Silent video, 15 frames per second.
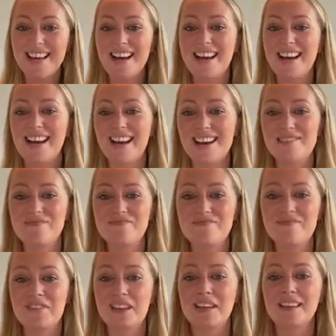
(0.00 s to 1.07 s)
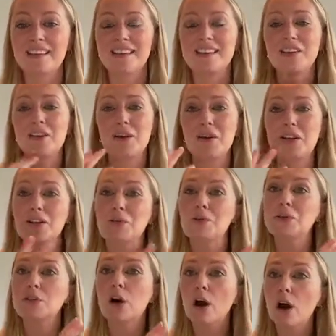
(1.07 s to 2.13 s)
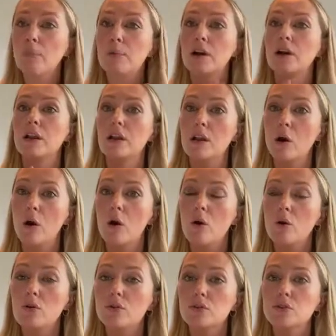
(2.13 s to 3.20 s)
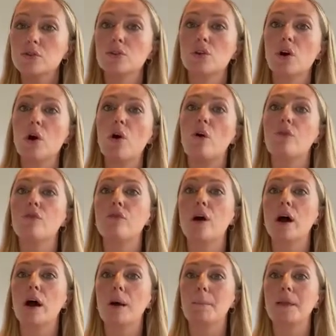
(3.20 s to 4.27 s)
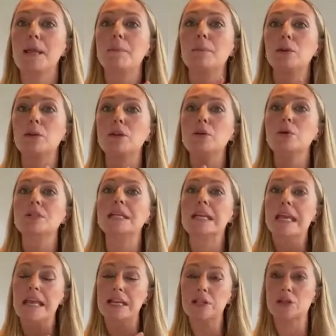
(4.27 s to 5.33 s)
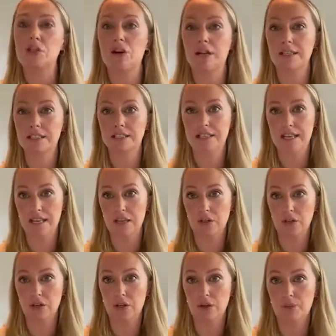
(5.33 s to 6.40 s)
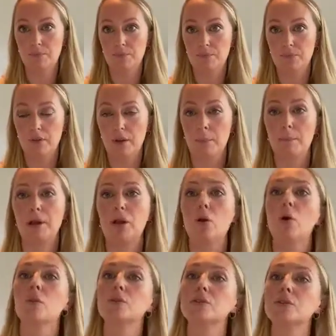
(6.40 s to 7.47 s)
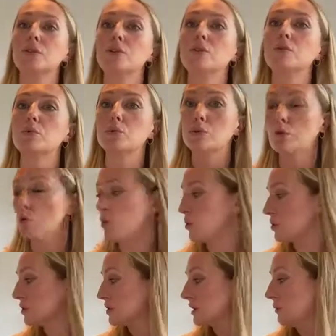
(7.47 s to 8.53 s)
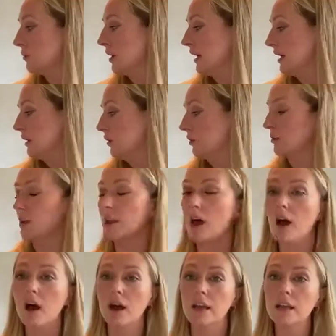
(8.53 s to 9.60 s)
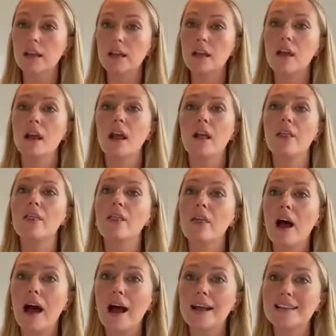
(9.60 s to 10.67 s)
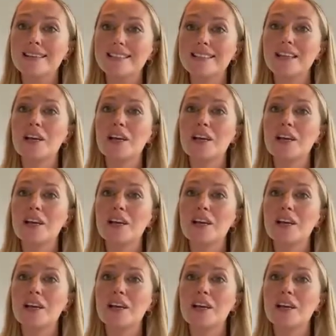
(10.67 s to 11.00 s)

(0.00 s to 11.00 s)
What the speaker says: And you interpret a lot of people losing interest in you because you were taught somewhere along the line that